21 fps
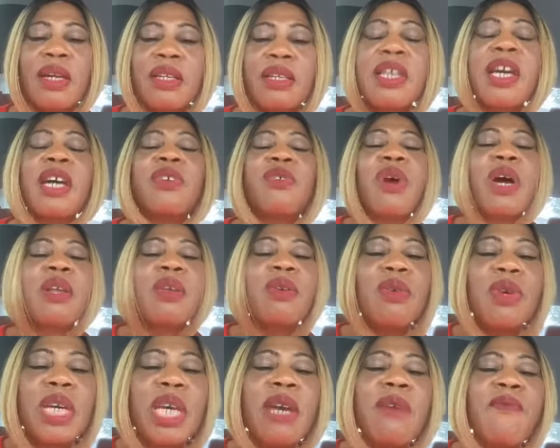that you are
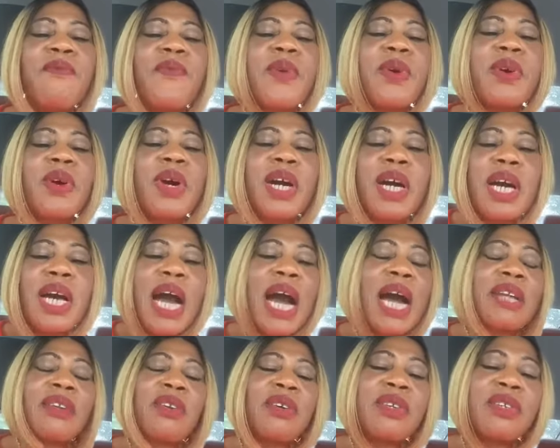looking for
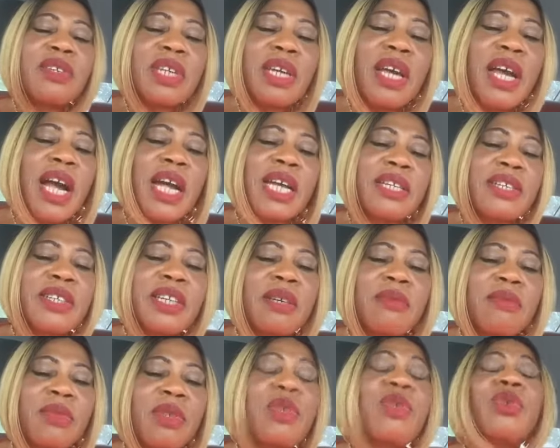another item,
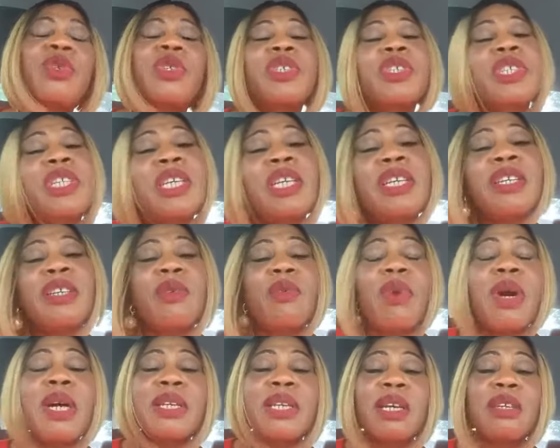you see the
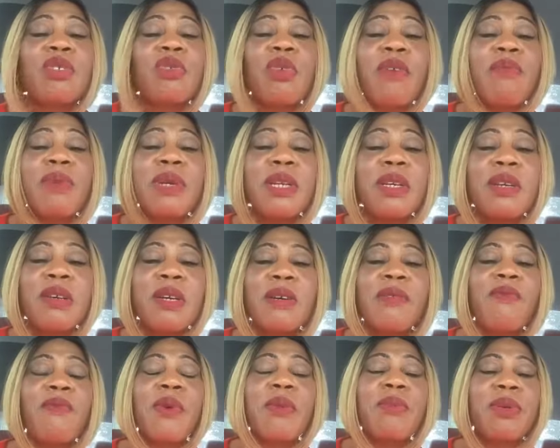one that you have been looking
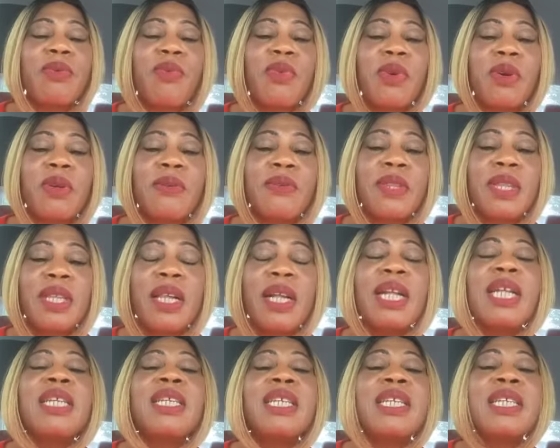for before.
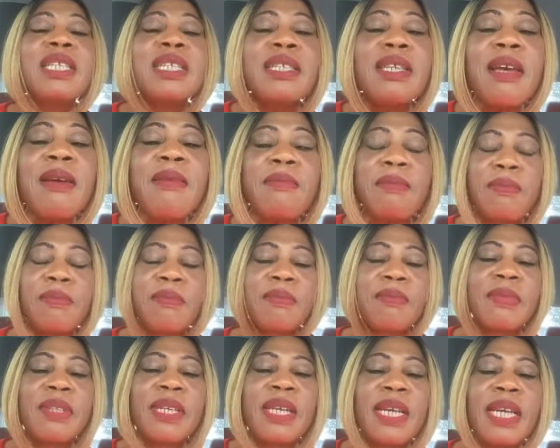The same.
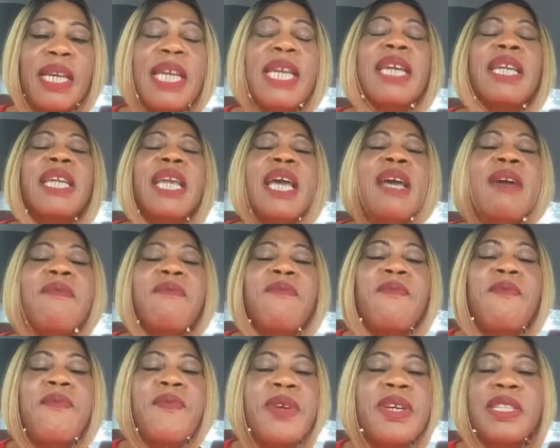In
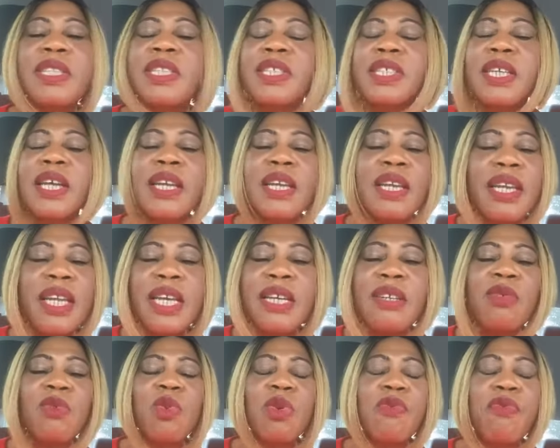every
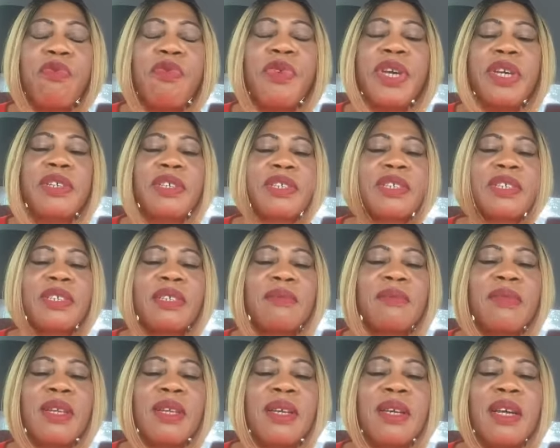challenge we face,
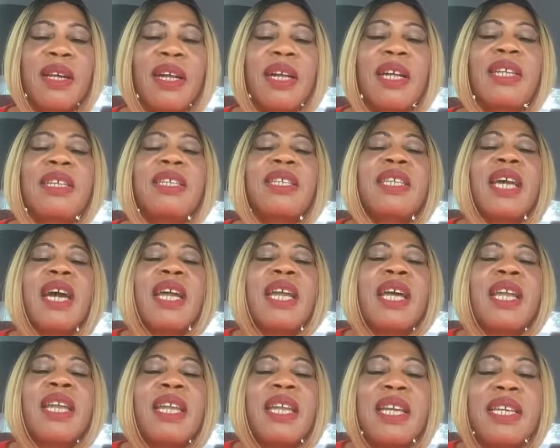there
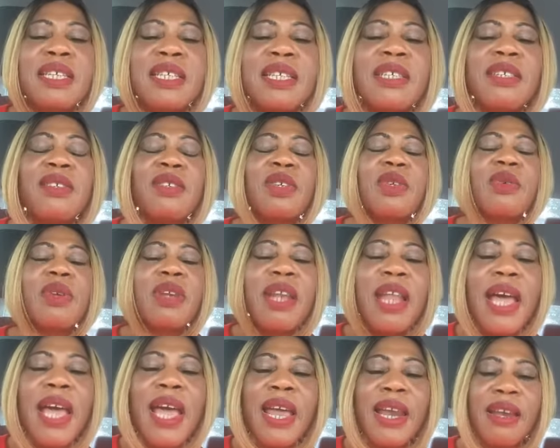are lessons to
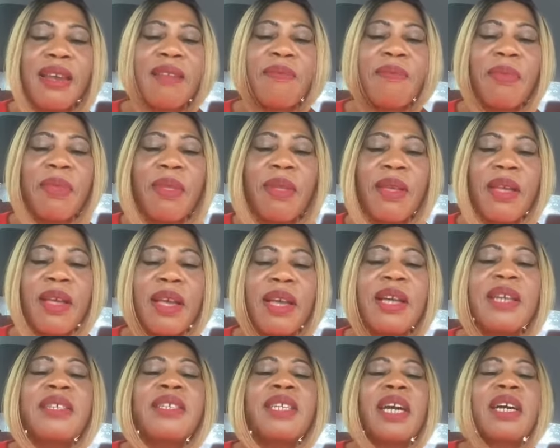learn.
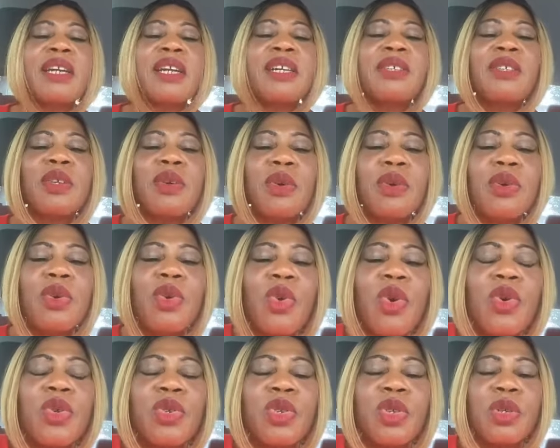There is
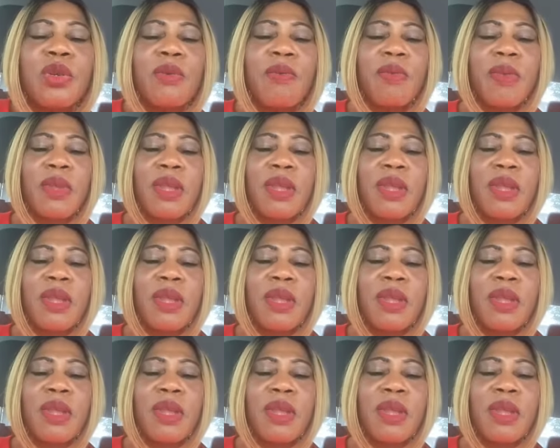growth